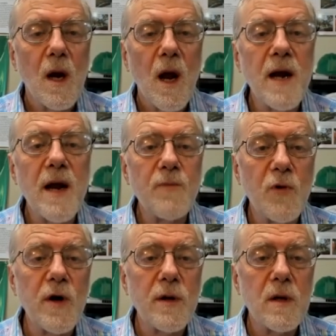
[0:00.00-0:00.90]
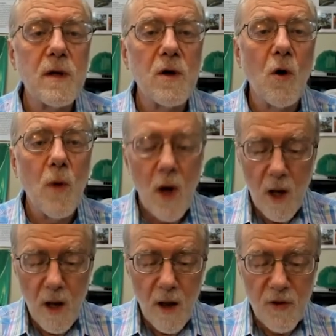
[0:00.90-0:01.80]
And they put,
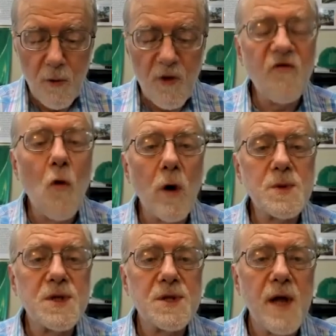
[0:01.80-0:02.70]
the reforms